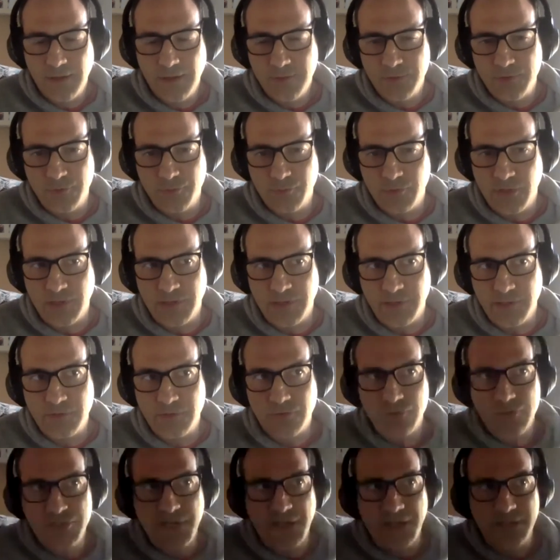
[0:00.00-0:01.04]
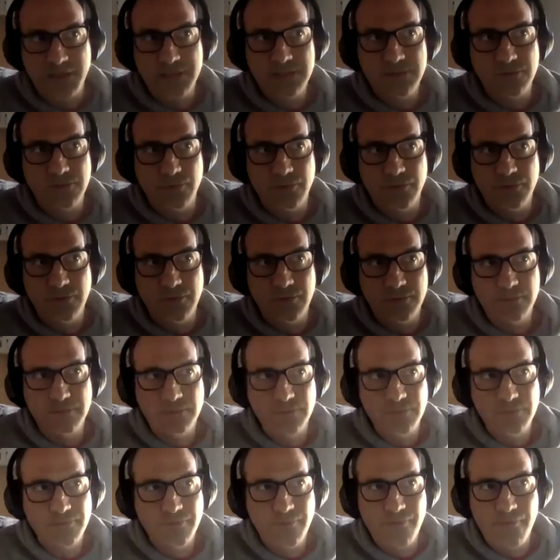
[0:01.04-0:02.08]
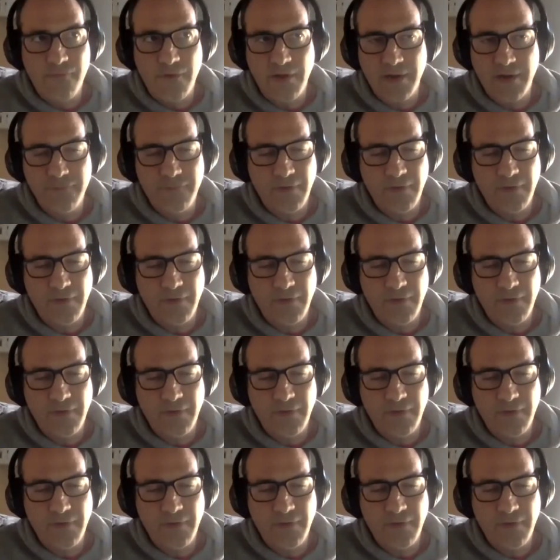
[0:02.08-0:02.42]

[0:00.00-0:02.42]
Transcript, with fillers: you would then need to change with very,